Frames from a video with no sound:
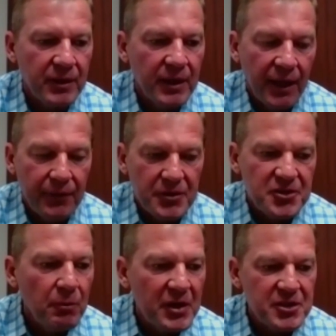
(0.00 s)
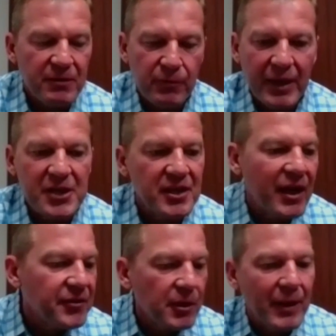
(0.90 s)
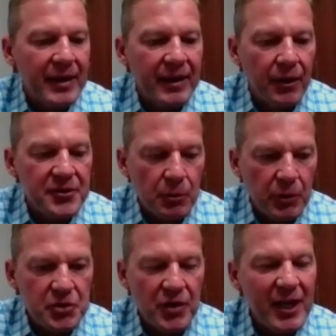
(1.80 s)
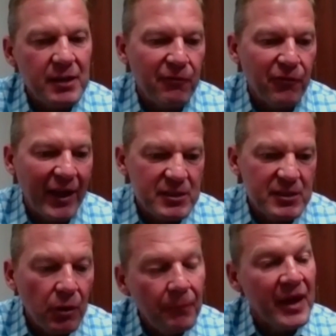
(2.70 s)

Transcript: and, and there's so much information out there right now. So we're trying to be flexible.